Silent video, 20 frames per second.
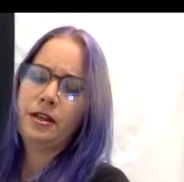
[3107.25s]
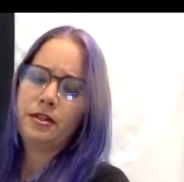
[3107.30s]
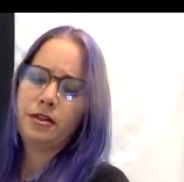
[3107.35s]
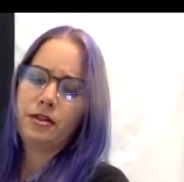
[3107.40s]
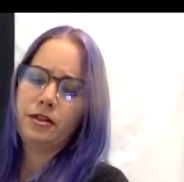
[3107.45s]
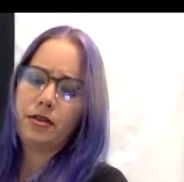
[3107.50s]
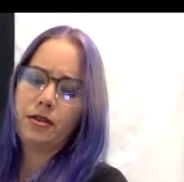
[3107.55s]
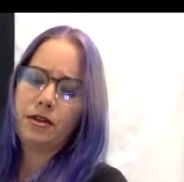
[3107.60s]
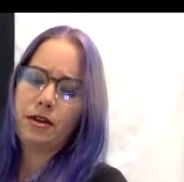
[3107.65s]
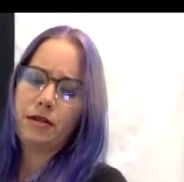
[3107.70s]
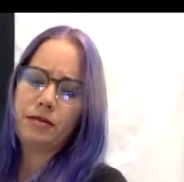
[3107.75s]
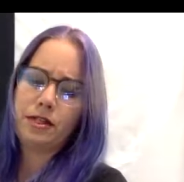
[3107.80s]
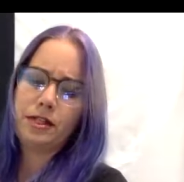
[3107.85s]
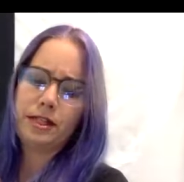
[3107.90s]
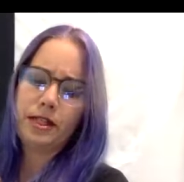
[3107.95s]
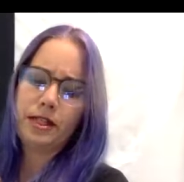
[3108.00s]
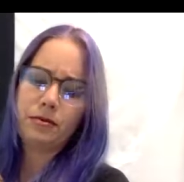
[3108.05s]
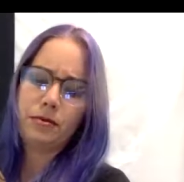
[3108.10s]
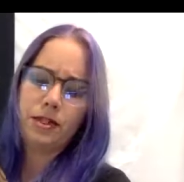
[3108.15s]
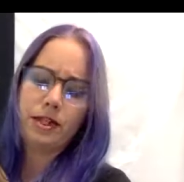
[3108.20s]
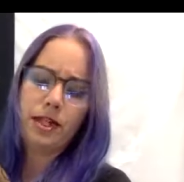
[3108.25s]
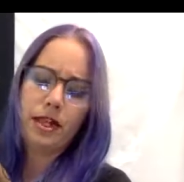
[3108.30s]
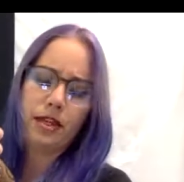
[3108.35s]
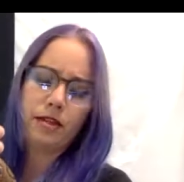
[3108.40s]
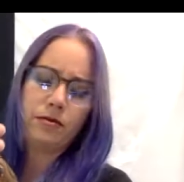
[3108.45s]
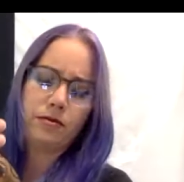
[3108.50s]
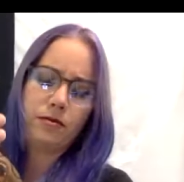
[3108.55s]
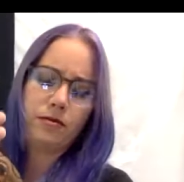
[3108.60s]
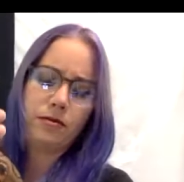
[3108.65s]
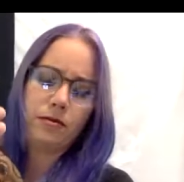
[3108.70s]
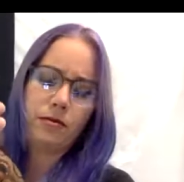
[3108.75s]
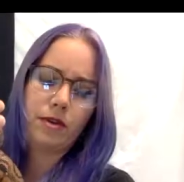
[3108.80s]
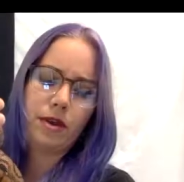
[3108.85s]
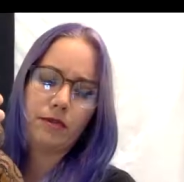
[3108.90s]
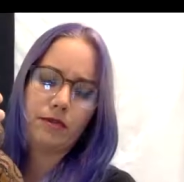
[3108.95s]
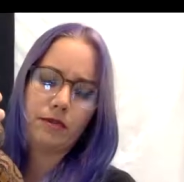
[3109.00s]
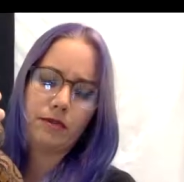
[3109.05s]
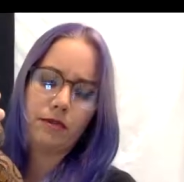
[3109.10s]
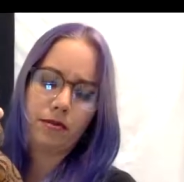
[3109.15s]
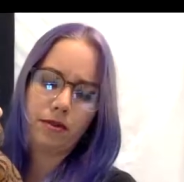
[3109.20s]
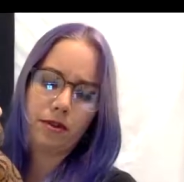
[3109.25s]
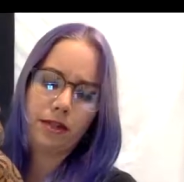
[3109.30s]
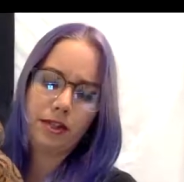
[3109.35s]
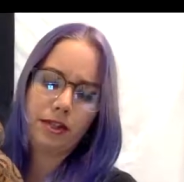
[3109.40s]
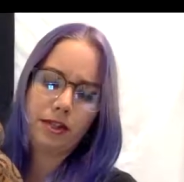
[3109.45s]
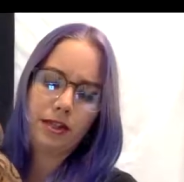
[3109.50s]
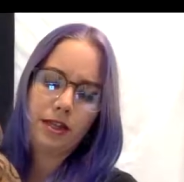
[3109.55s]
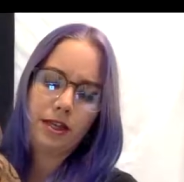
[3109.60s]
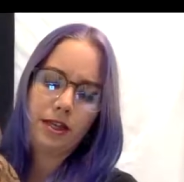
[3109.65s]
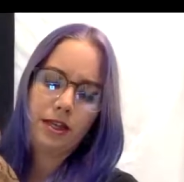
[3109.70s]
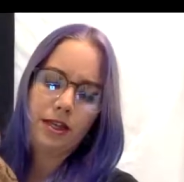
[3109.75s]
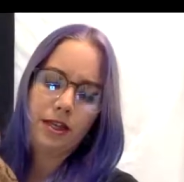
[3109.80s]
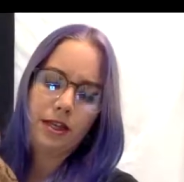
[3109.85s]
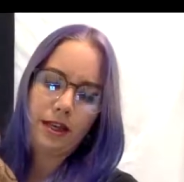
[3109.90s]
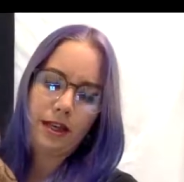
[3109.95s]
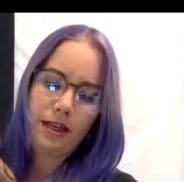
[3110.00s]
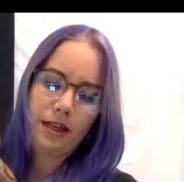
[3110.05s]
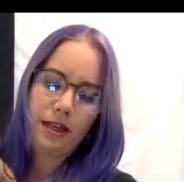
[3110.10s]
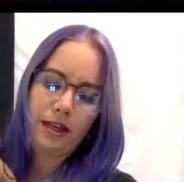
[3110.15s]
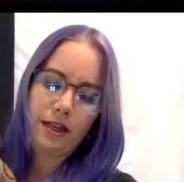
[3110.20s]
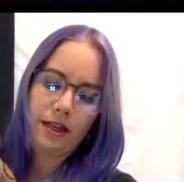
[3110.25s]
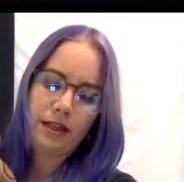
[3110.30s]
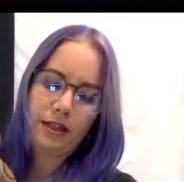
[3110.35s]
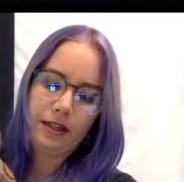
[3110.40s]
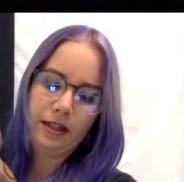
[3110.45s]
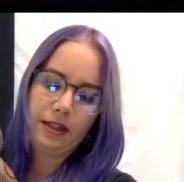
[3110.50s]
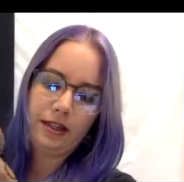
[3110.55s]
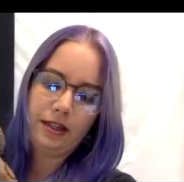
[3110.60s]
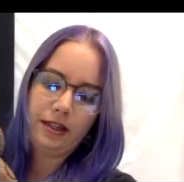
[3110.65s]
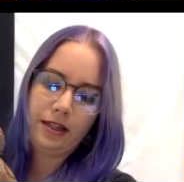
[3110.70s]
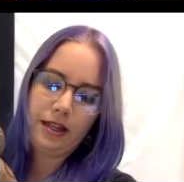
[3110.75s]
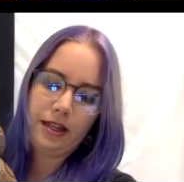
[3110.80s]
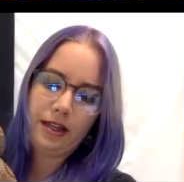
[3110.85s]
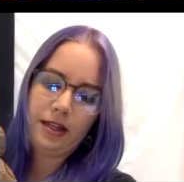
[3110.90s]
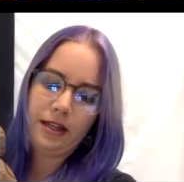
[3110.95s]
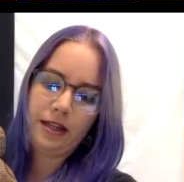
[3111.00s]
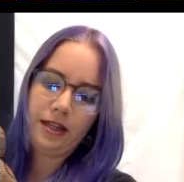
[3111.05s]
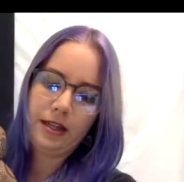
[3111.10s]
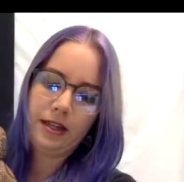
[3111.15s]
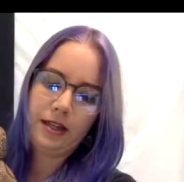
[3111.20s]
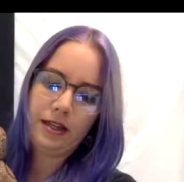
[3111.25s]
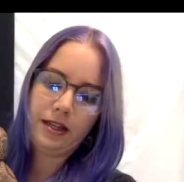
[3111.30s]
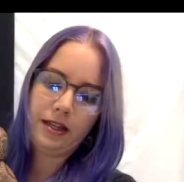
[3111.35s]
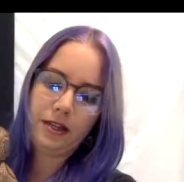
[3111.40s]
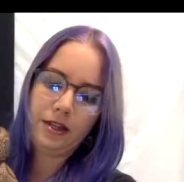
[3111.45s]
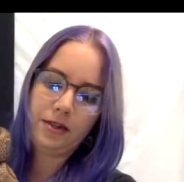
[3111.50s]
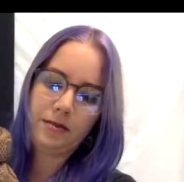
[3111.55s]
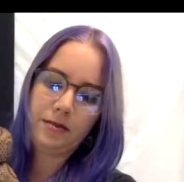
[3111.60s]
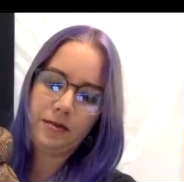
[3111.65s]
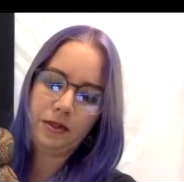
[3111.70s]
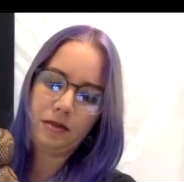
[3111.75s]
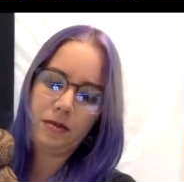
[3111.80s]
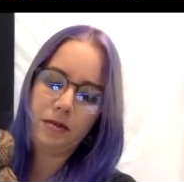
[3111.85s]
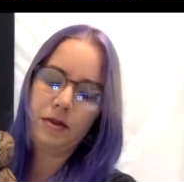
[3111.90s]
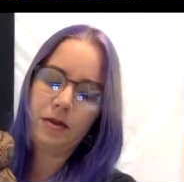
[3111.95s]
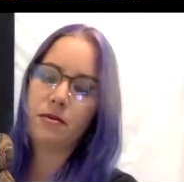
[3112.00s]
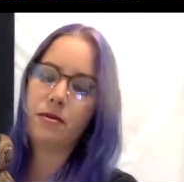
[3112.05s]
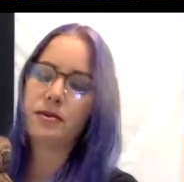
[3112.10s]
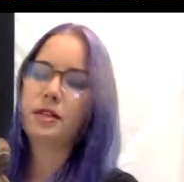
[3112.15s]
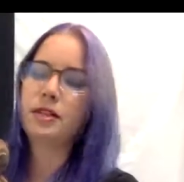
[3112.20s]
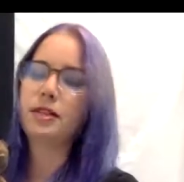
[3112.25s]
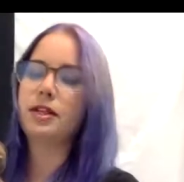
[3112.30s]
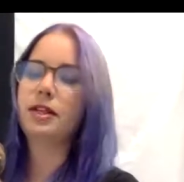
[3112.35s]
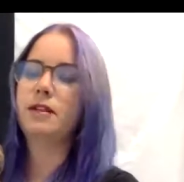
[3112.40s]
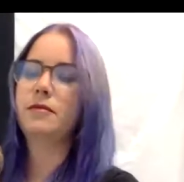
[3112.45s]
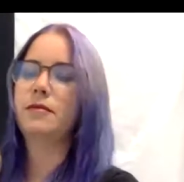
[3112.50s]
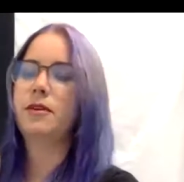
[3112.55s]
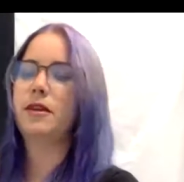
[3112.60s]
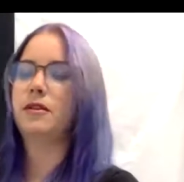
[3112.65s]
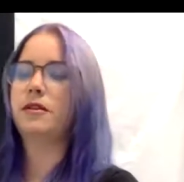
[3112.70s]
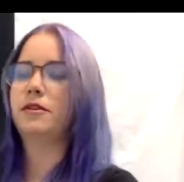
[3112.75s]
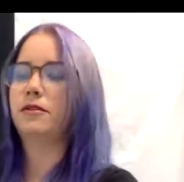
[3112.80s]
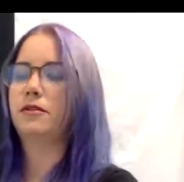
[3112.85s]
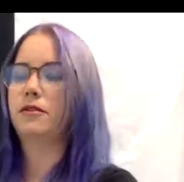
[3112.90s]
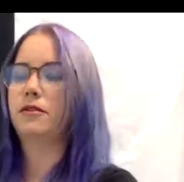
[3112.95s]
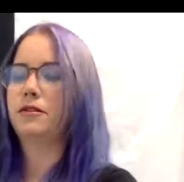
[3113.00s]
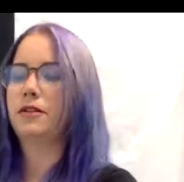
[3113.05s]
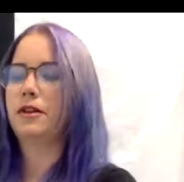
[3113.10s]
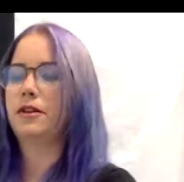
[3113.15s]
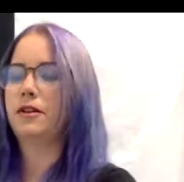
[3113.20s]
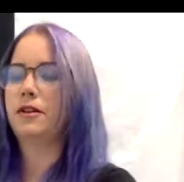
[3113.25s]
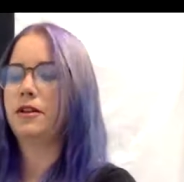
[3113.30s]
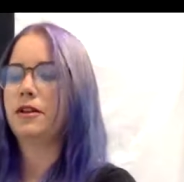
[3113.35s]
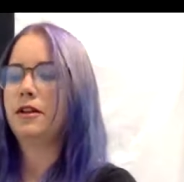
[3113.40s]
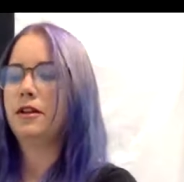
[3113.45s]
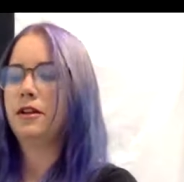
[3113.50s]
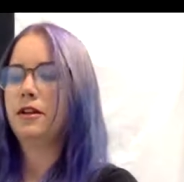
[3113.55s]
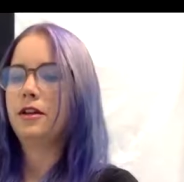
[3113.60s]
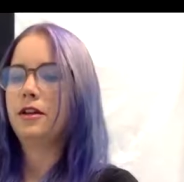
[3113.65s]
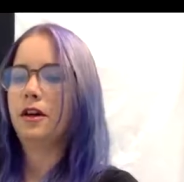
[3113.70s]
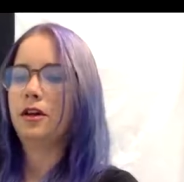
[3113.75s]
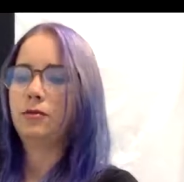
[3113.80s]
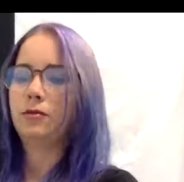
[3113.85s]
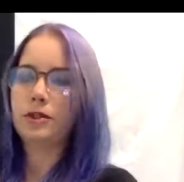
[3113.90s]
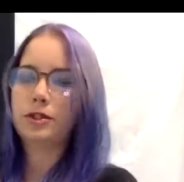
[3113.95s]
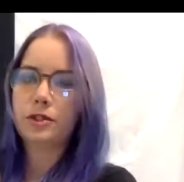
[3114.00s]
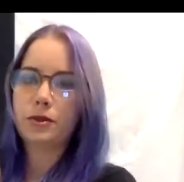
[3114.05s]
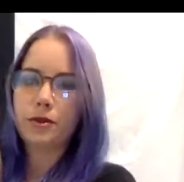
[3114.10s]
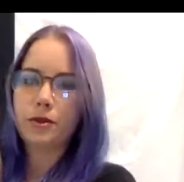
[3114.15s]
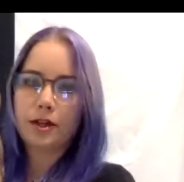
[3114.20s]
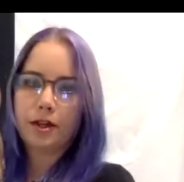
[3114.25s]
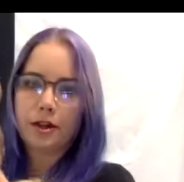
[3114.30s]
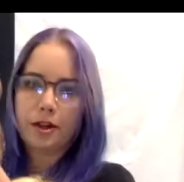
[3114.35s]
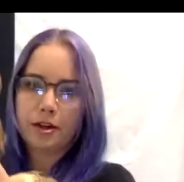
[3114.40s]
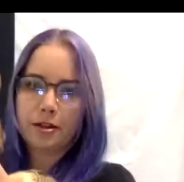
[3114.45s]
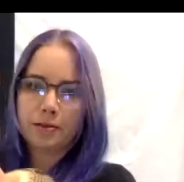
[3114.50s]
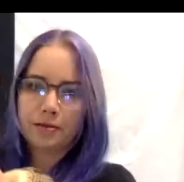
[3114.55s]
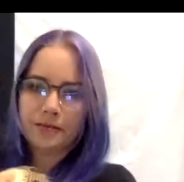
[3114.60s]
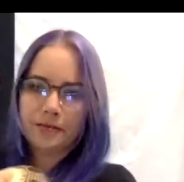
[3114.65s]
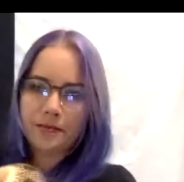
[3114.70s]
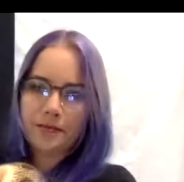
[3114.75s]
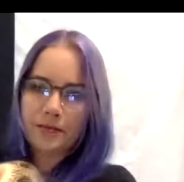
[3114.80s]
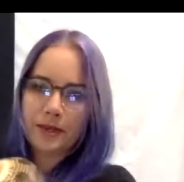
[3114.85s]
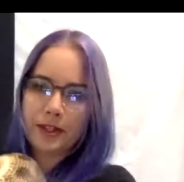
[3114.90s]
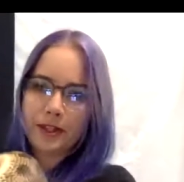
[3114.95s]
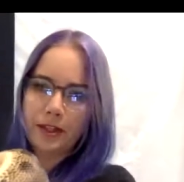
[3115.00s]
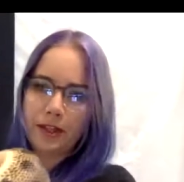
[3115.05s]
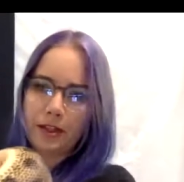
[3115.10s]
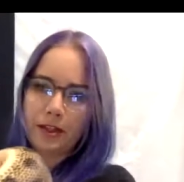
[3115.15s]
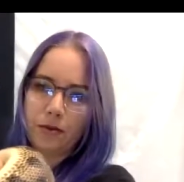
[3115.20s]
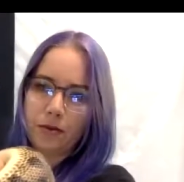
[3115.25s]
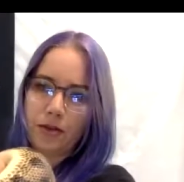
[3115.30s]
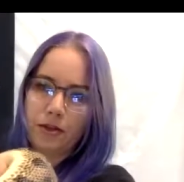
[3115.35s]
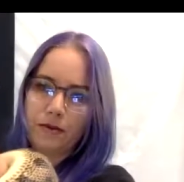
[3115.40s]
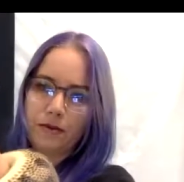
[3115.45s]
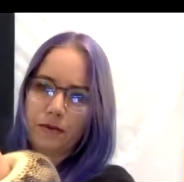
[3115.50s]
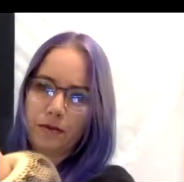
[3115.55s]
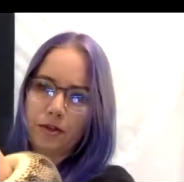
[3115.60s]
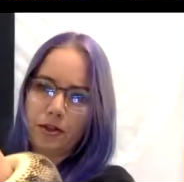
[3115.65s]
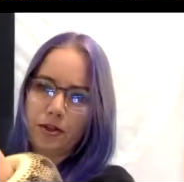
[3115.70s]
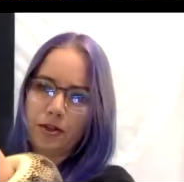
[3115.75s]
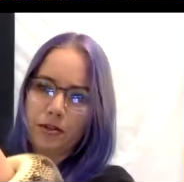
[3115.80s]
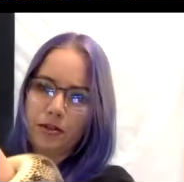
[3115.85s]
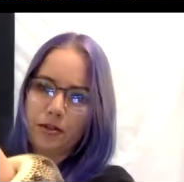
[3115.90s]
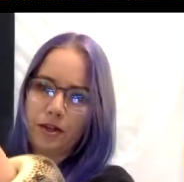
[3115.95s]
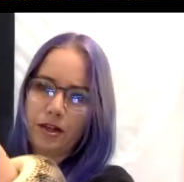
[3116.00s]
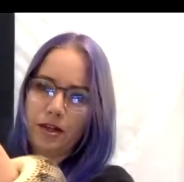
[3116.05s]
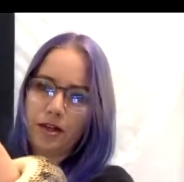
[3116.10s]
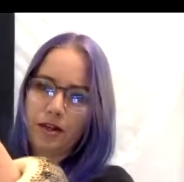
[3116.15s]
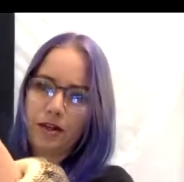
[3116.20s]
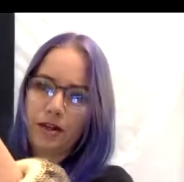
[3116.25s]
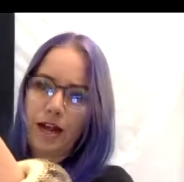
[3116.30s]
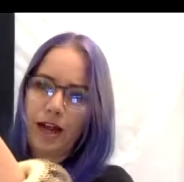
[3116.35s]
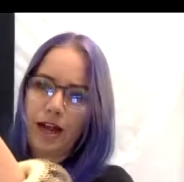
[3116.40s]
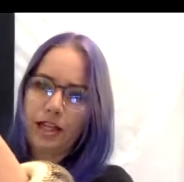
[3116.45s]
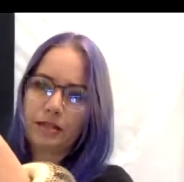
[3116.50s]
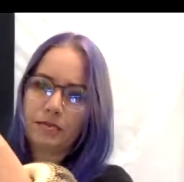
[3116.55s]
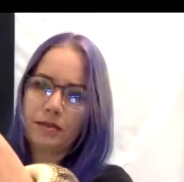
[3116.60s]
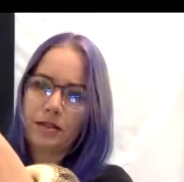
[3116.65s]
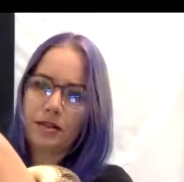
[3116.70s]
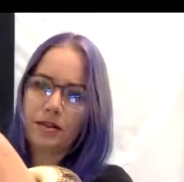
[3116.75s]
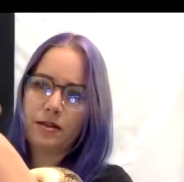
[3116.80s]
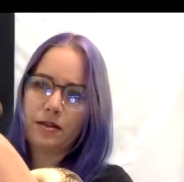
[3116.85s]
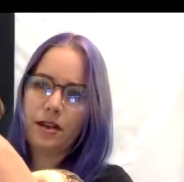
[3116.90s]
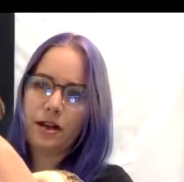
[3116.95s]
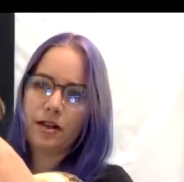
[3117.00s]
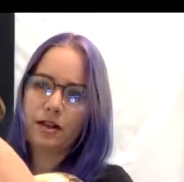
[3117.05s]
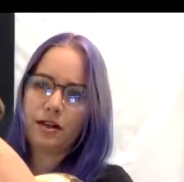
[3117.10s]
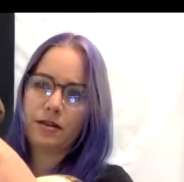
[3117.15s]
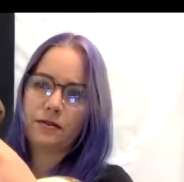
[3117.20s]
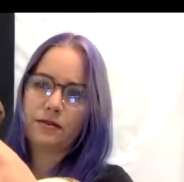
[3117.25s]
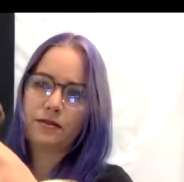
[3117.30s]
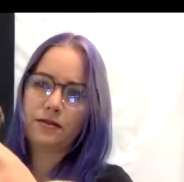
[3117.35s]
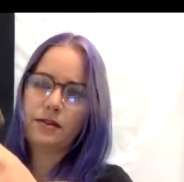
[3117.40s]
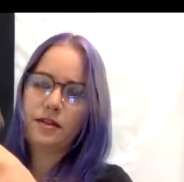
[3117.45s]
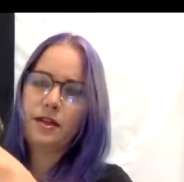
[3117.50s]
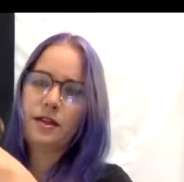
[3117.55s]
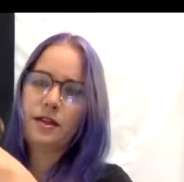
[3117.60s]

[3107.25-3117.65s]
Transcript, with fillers: So um, these guys were taken from the rainforest and they, so we were thinking about, you know, over there on what's going on in the rainforest. So there has been a lot of,